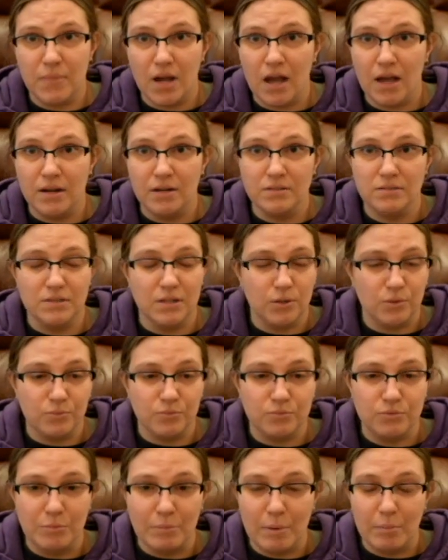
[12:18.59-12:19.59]
I don't
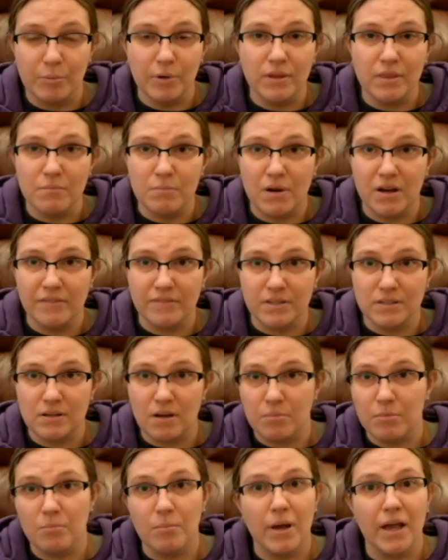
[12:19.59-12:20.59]
remember them off the
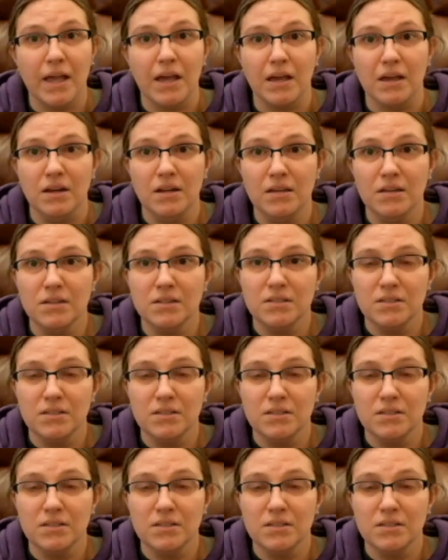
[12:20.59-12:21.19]
top of my head.